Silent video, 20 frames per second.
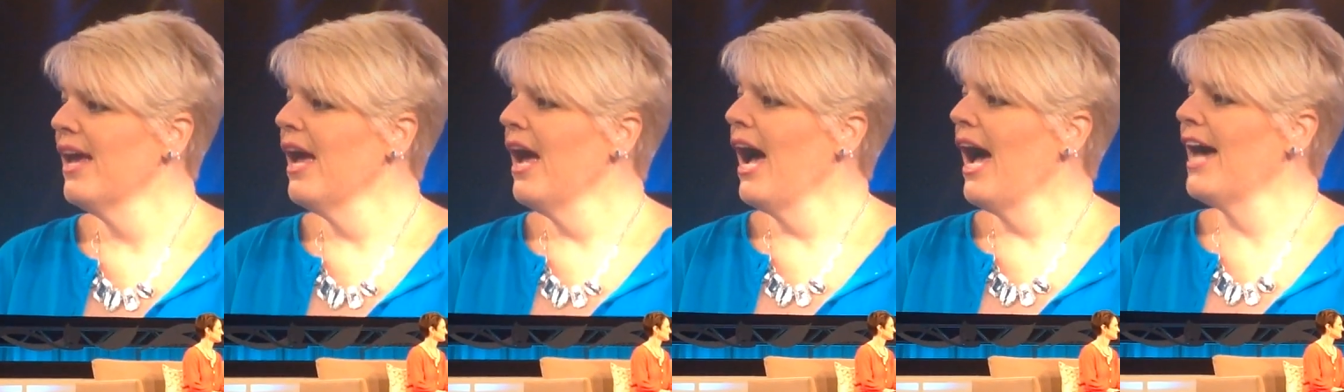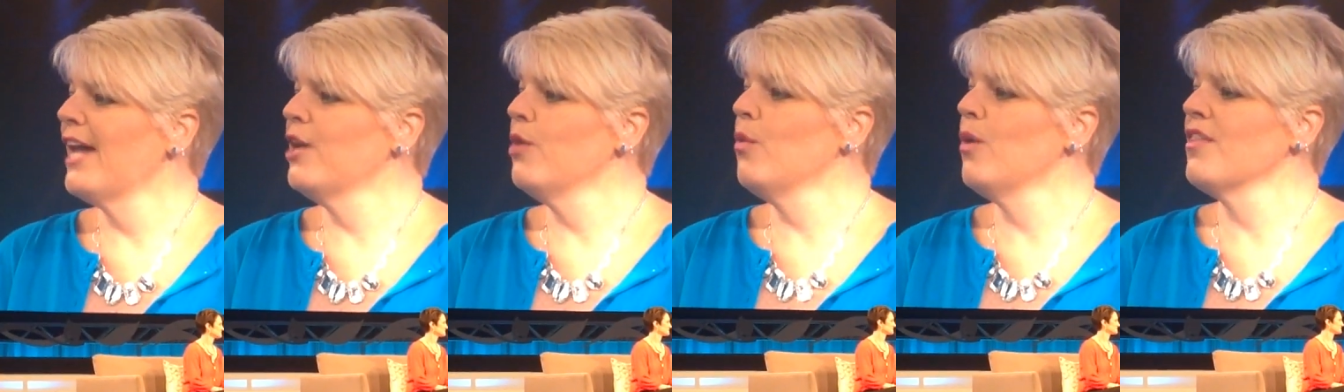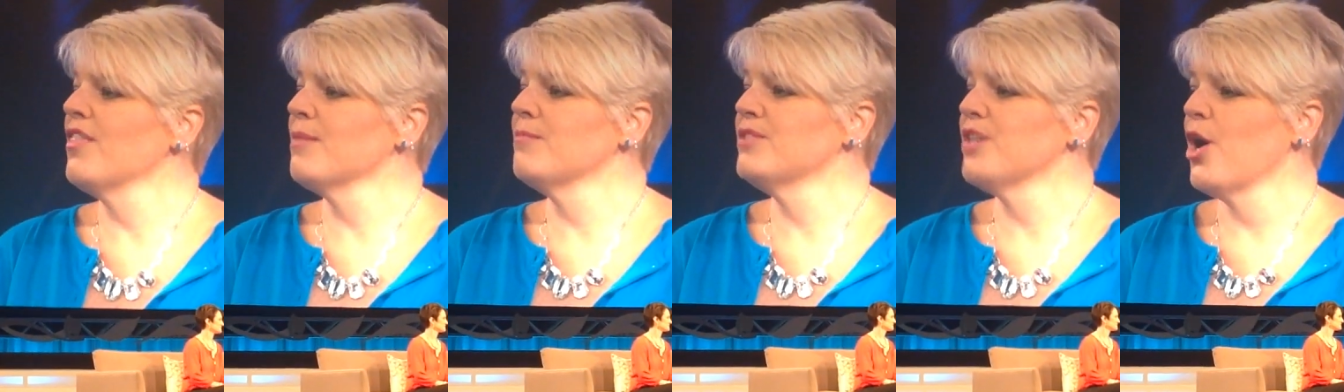I don't want
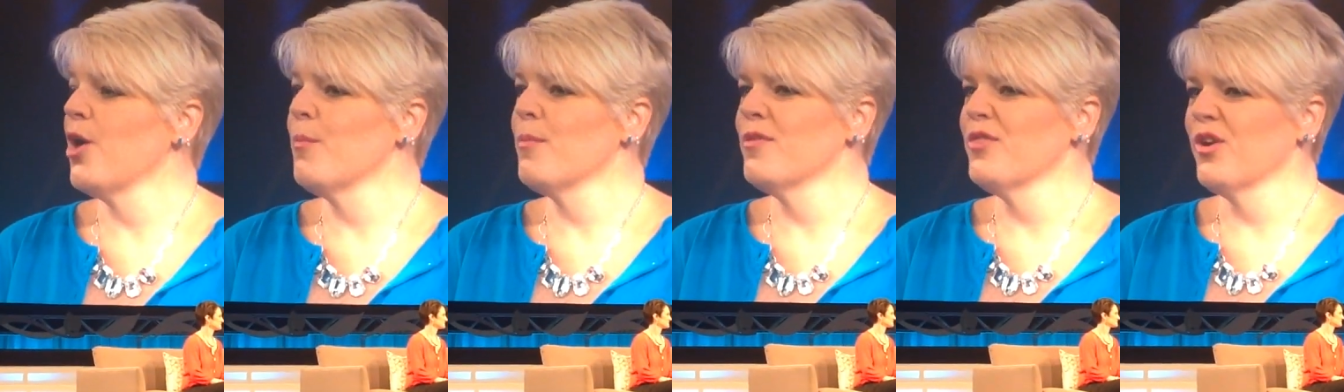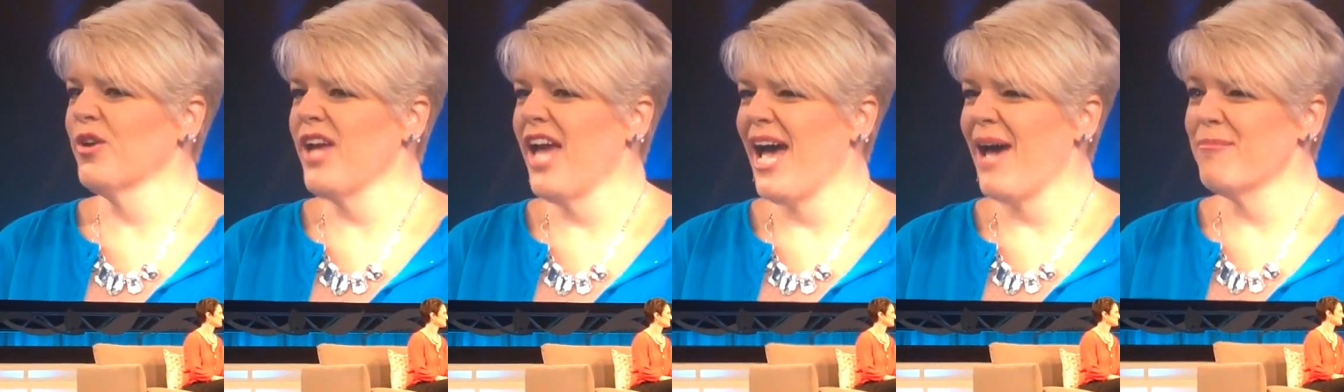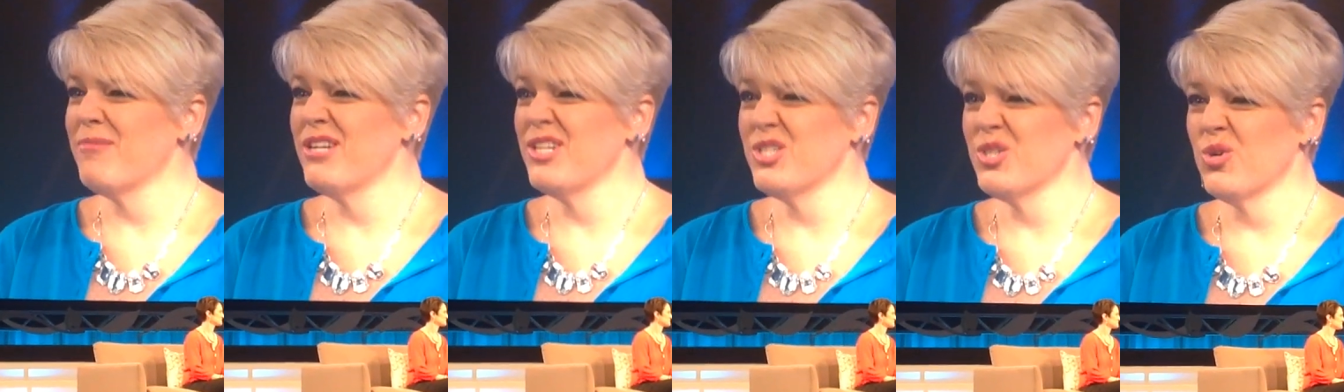them to open their
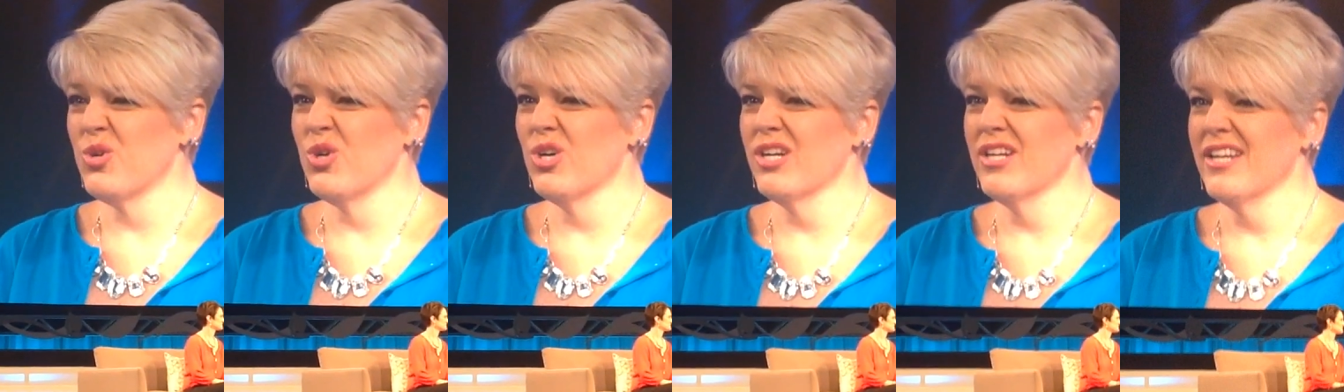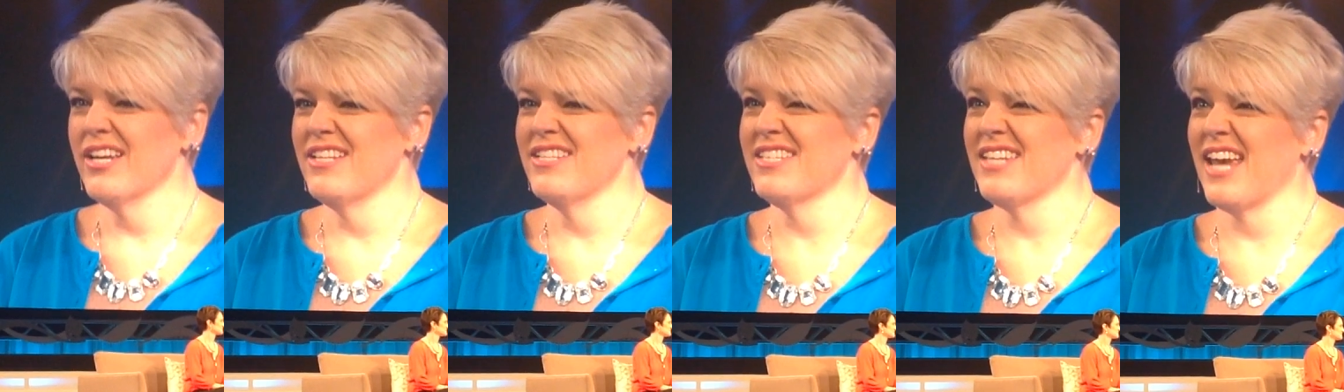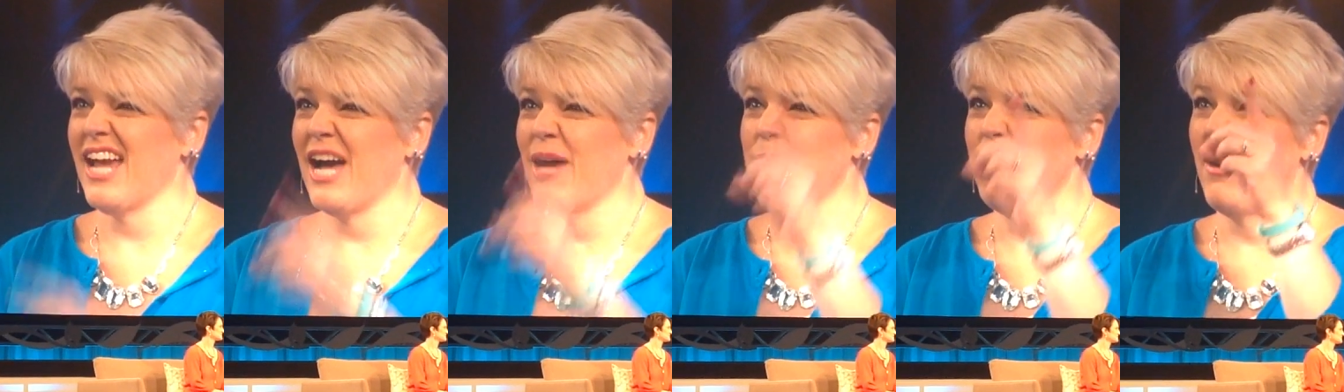cabinet door and say,
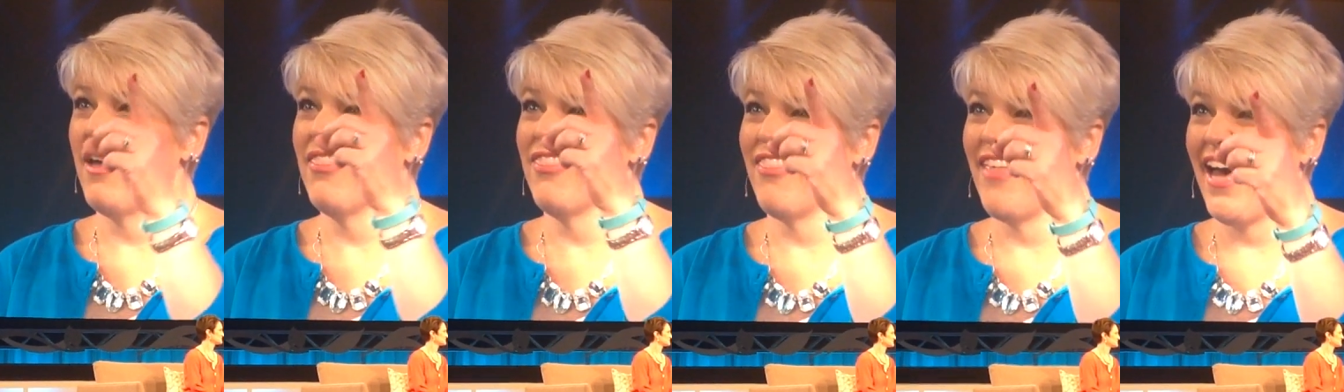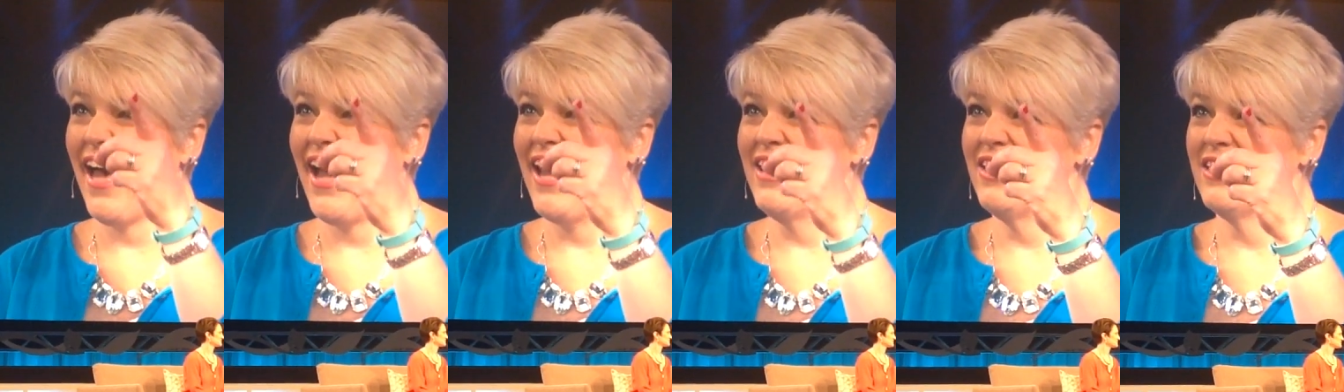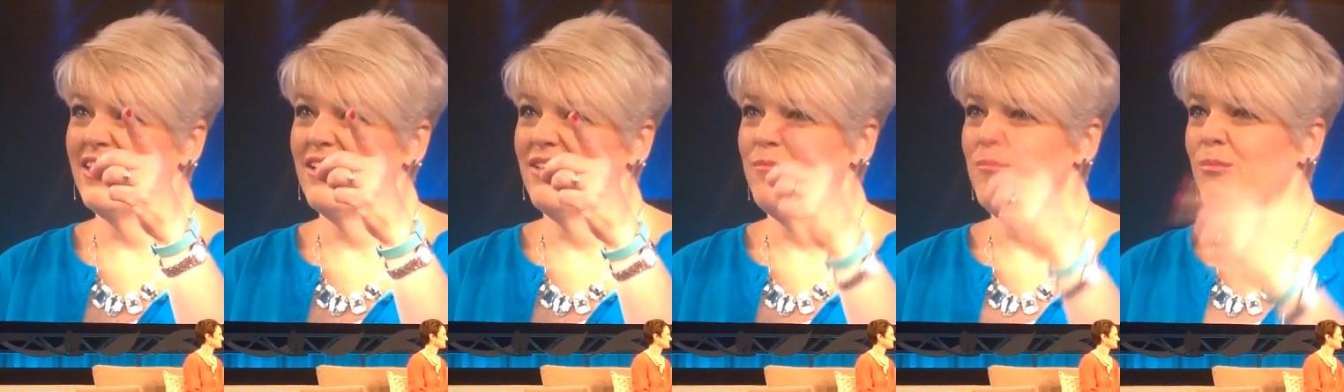I bought
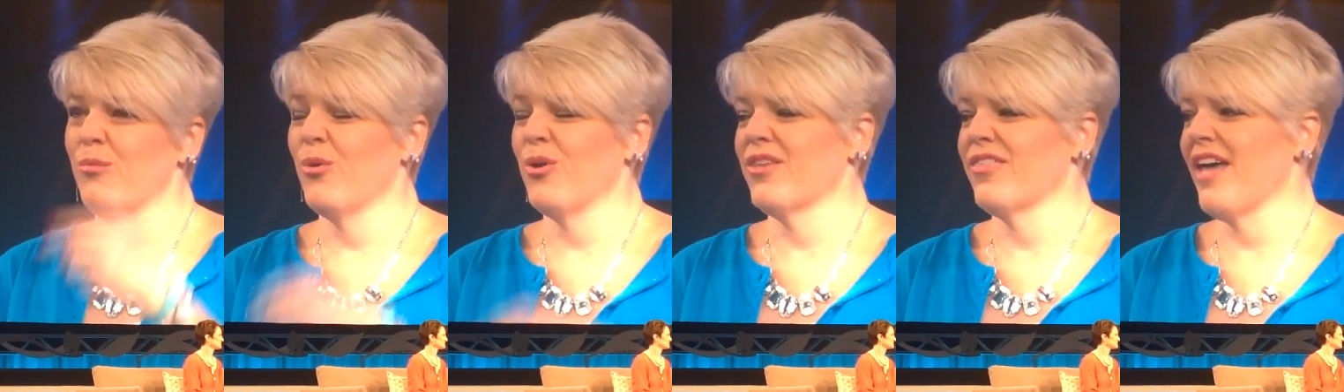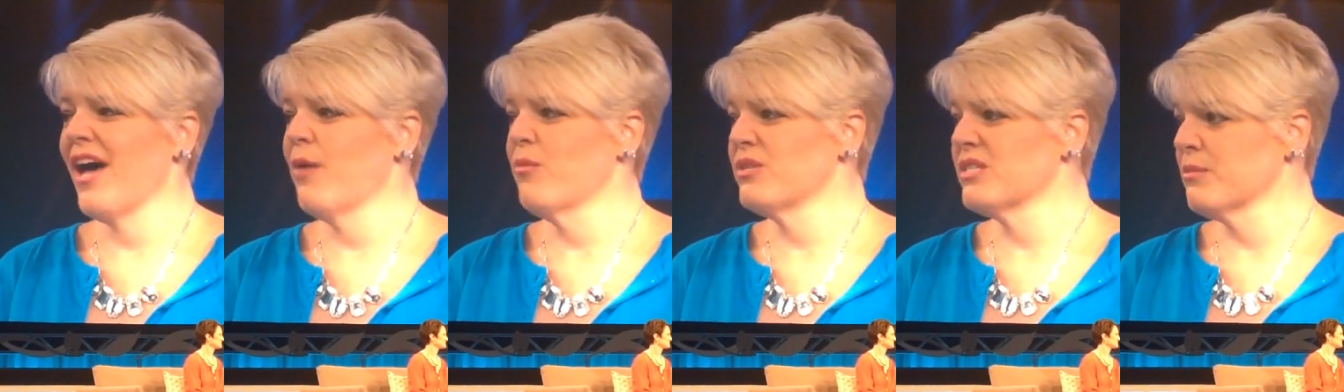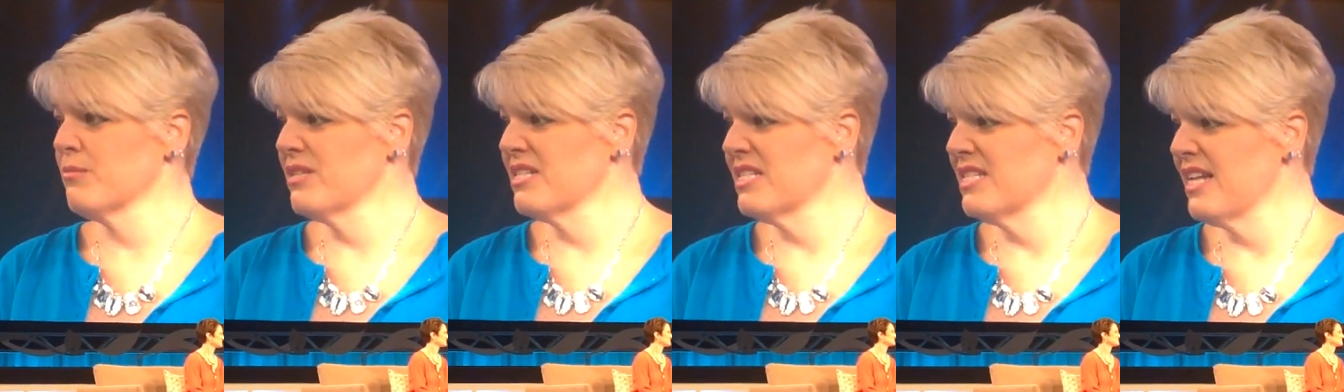that. Boy, that was a
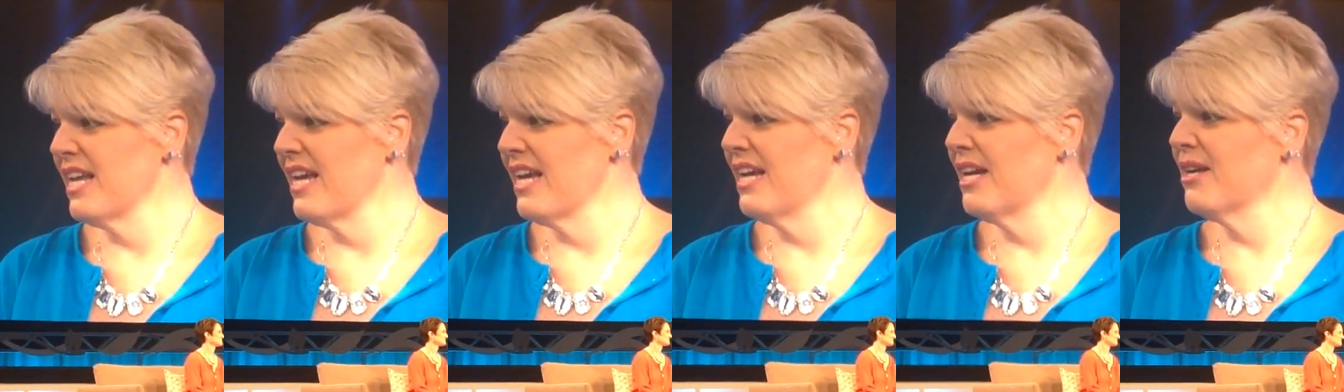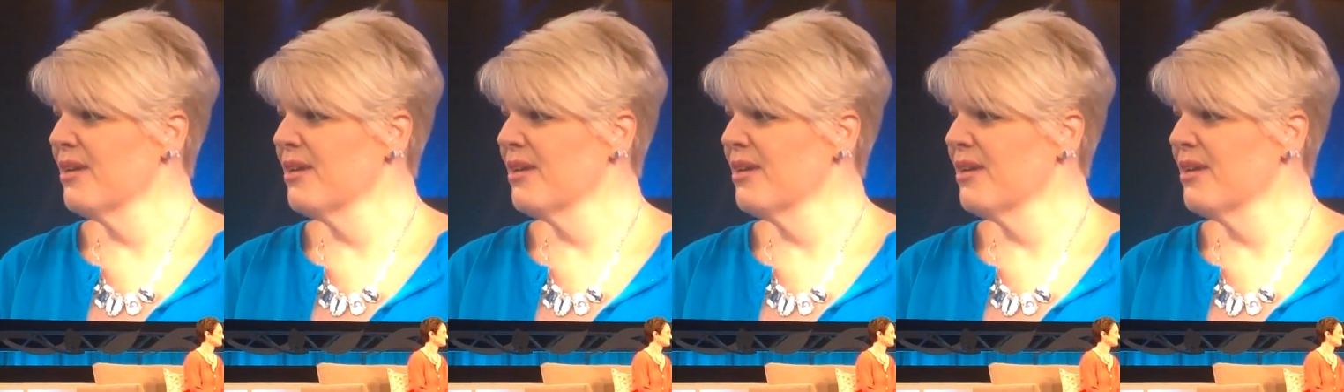mistake.